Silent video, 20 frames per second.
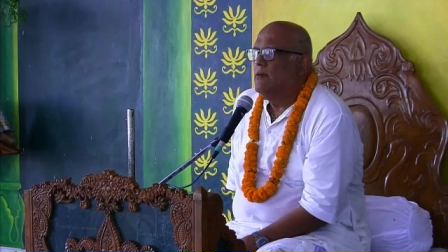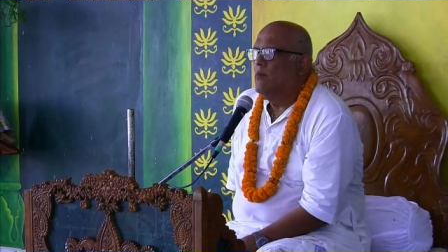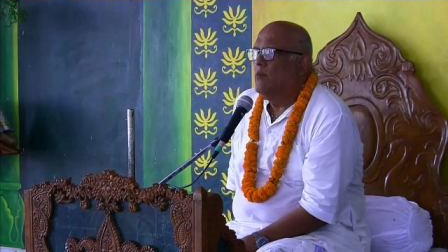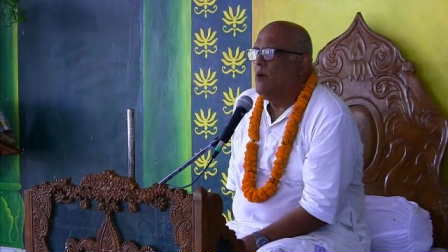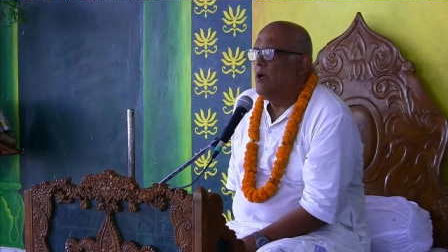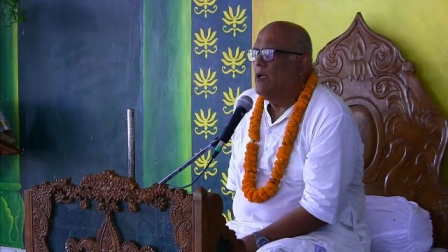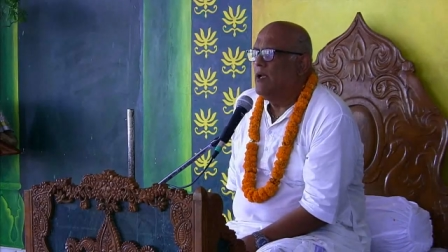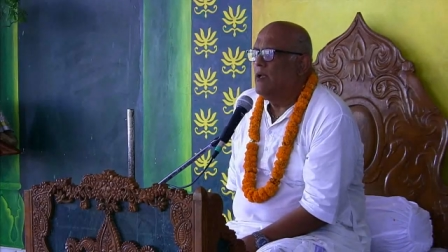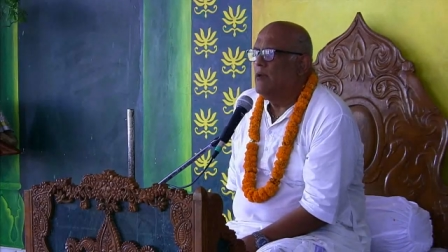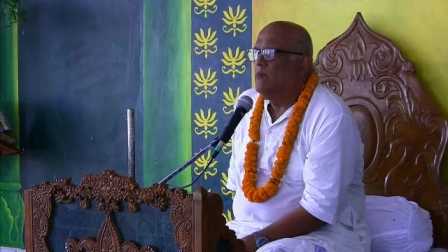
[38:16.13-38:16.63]

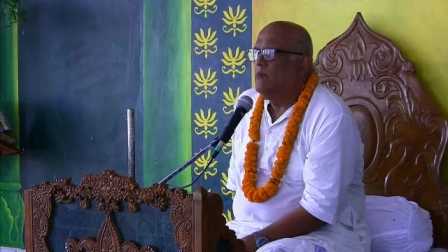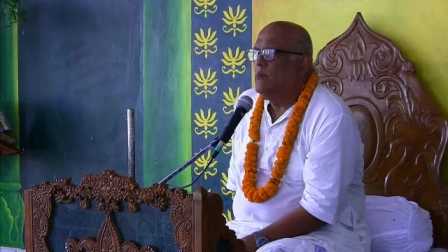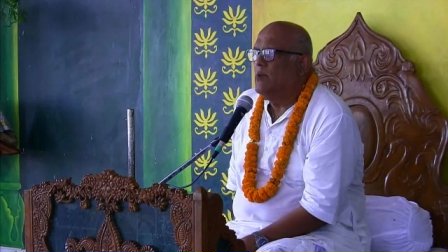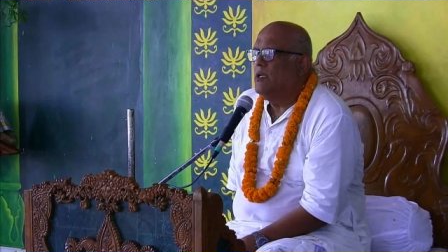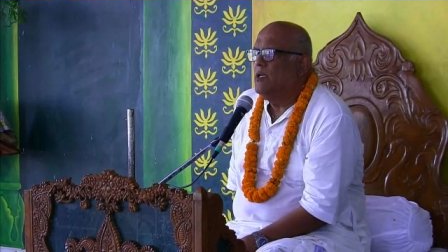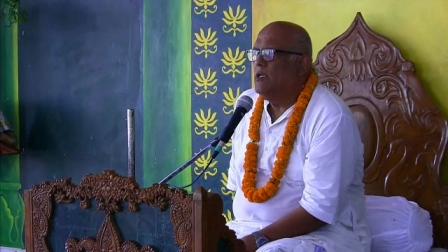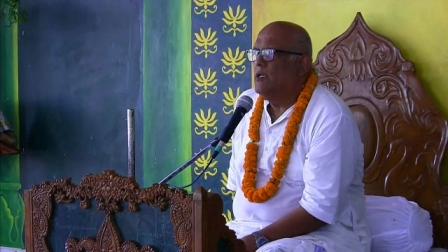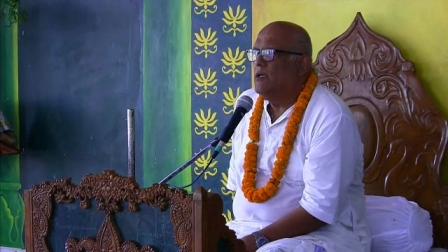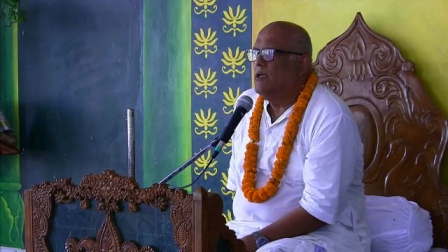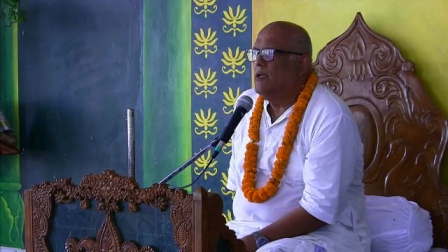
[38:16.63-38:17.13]
why aren't
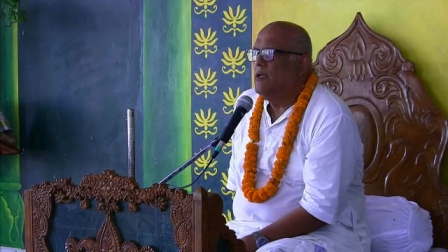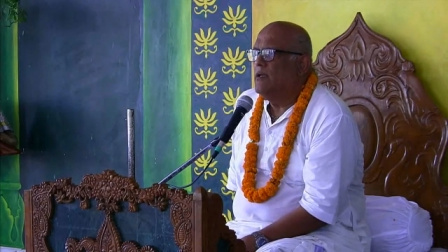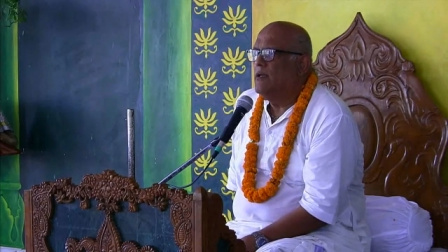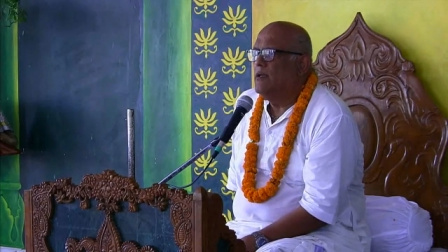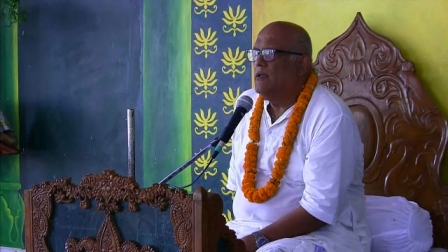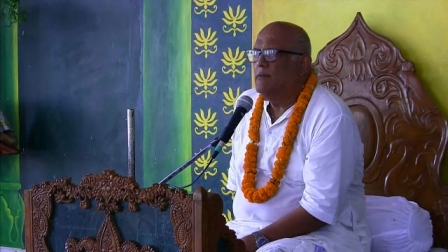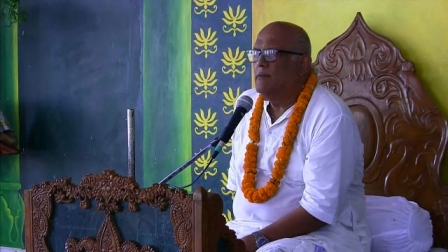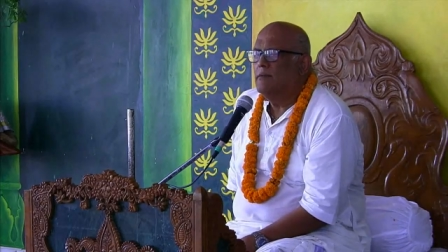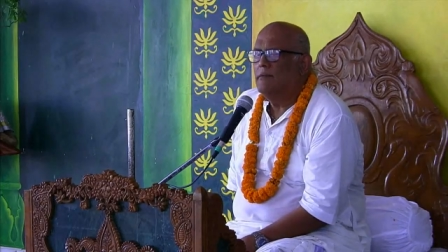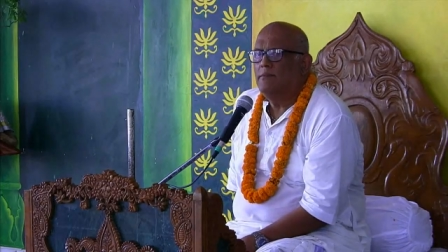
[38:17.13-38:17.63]
we
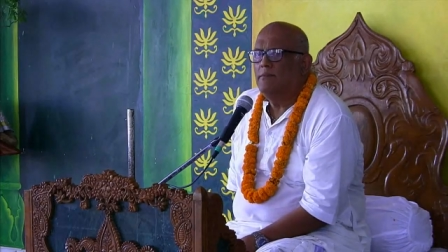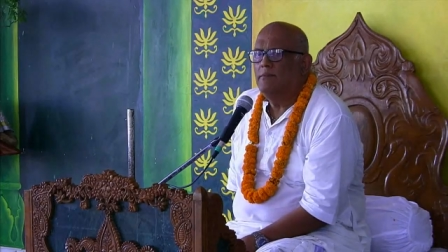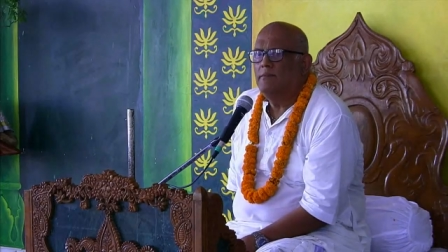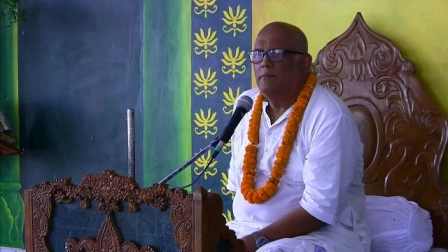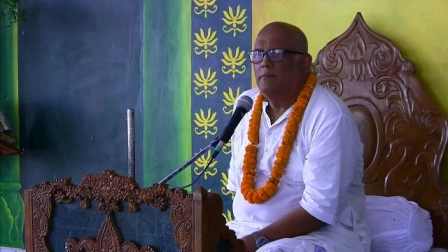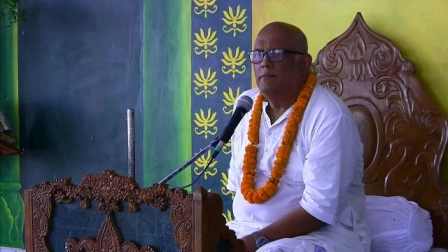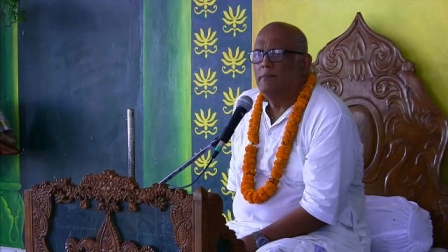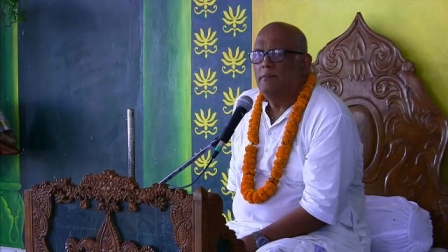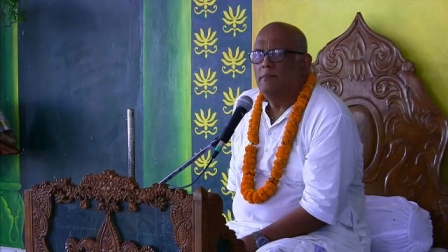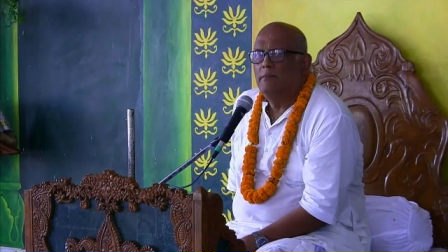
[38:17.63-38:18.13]
uh,
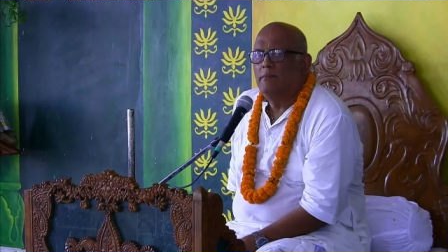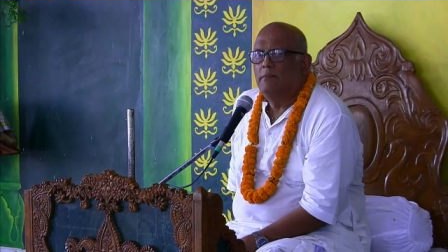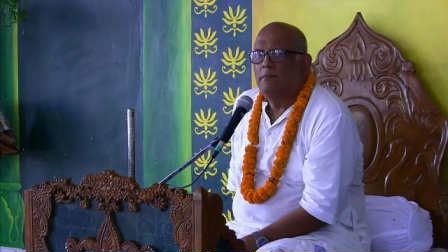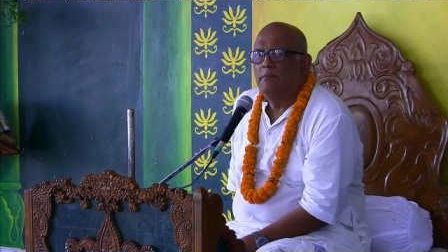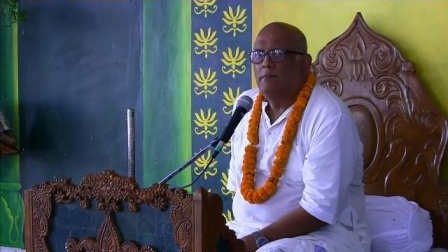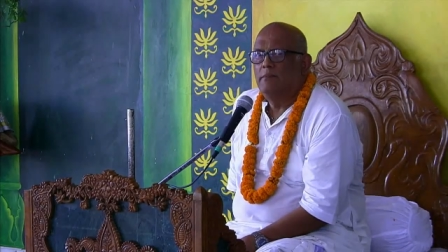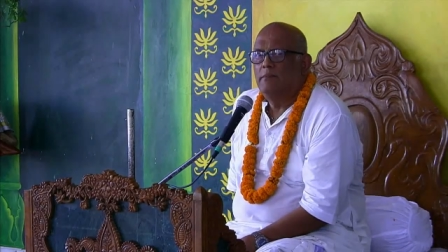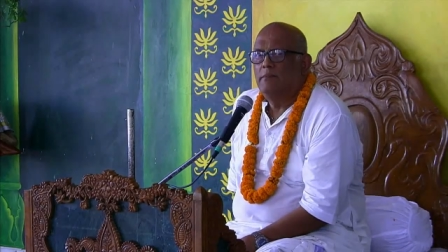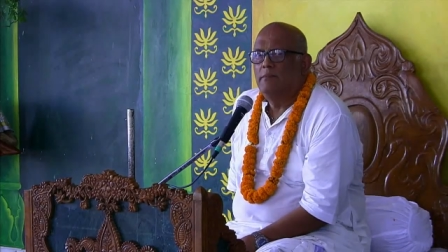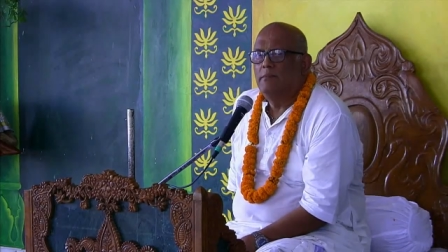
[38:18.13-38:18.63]

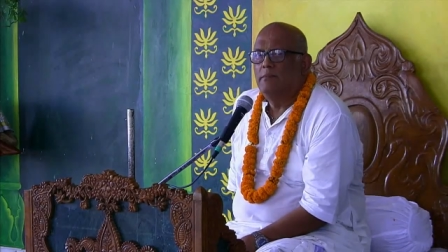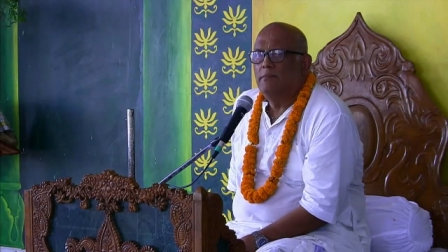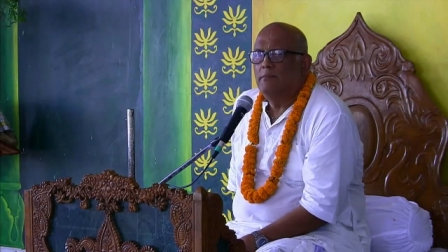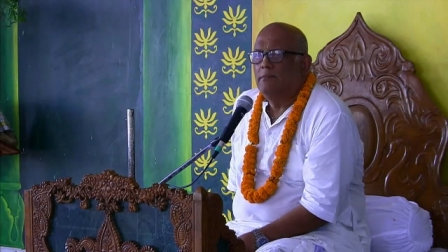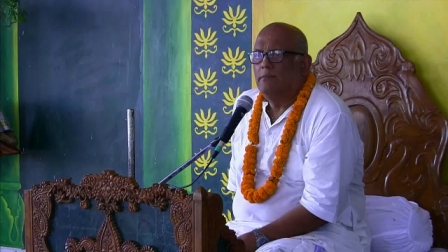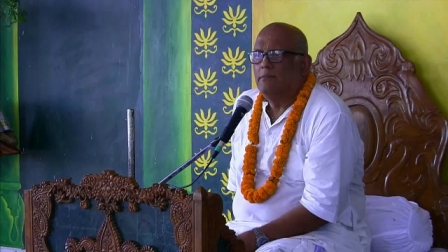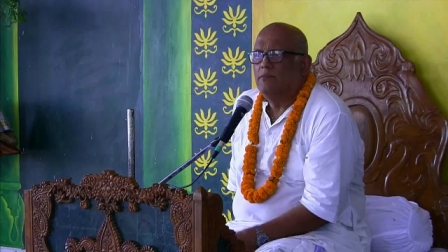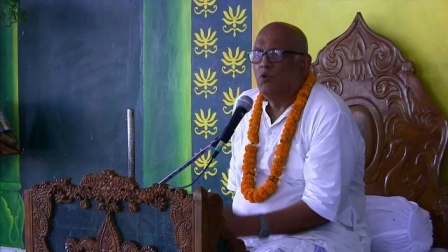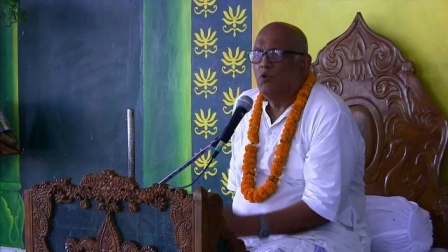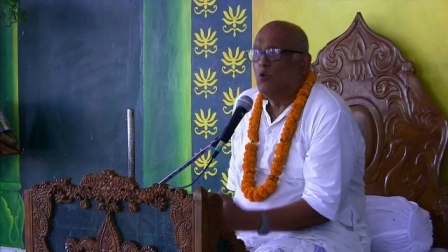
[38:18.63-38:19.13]

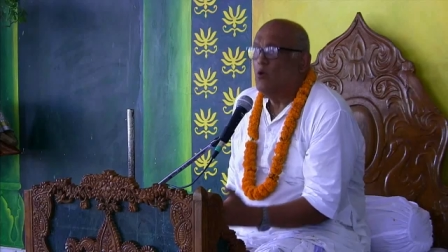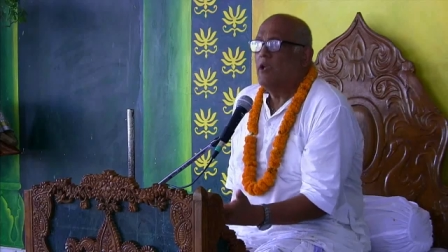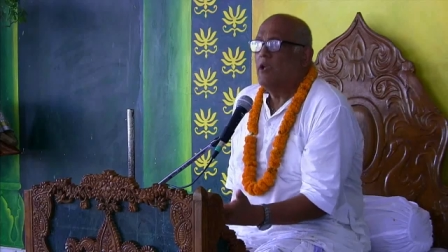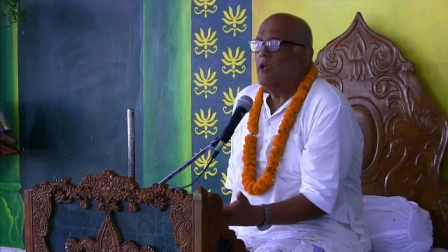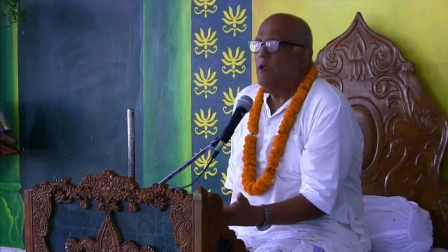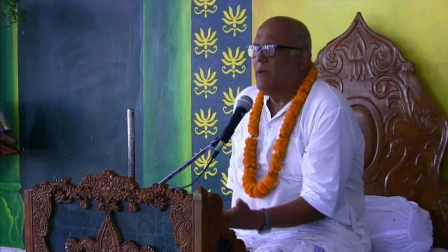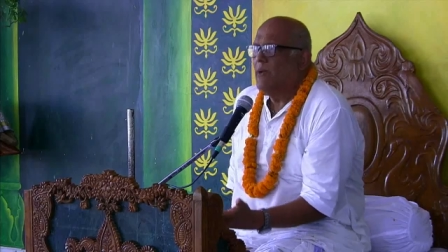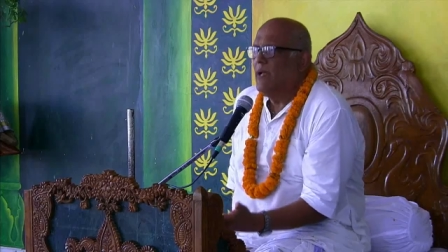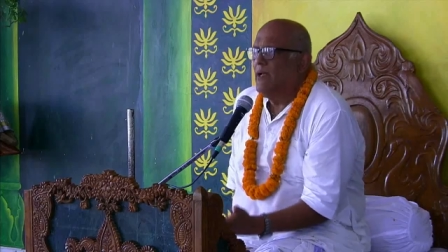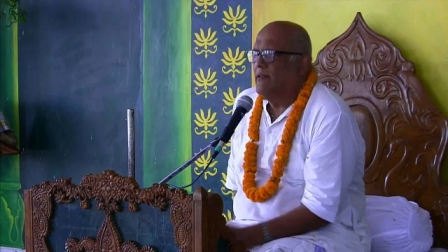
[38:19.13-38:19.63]

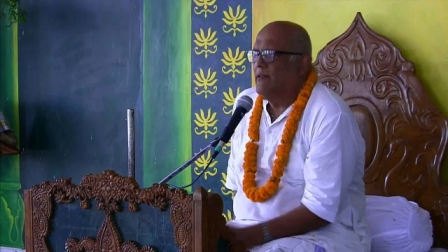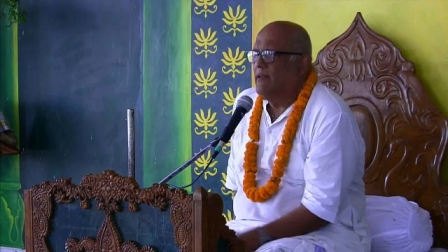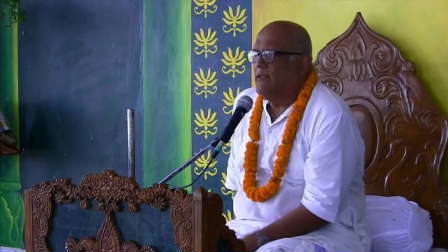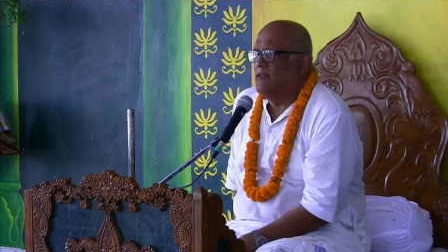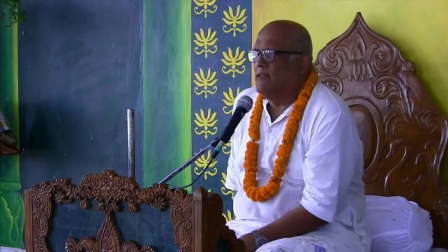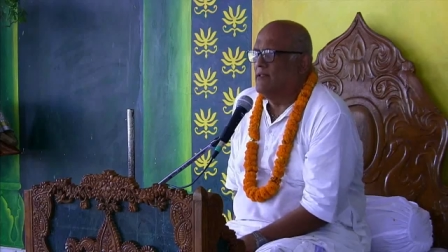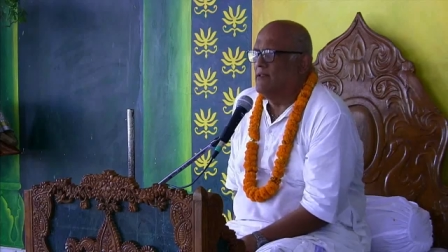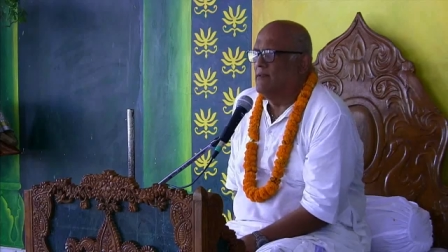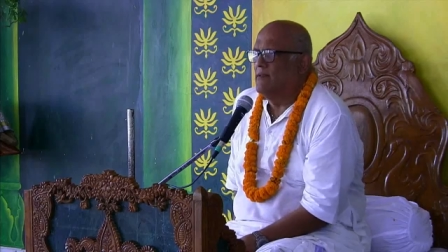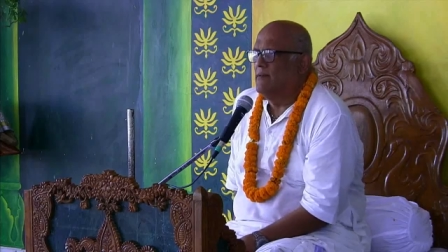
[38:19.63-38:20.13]
talking about
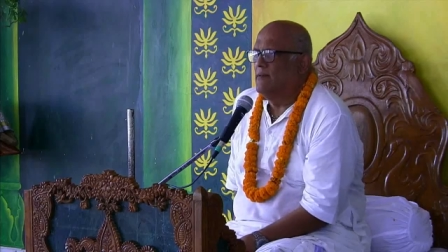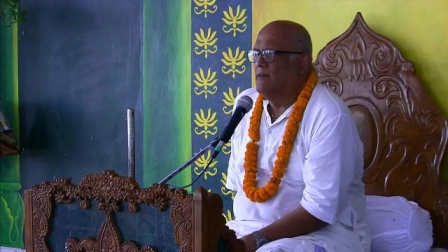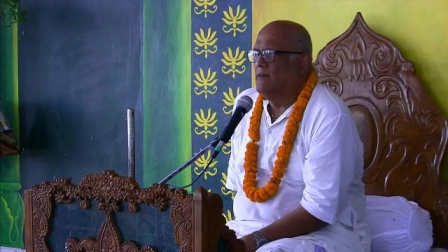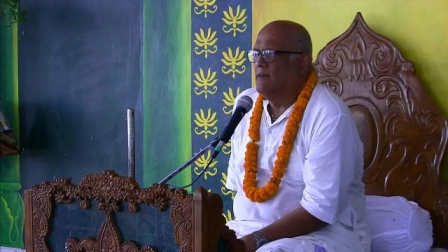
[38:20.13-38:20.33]
this?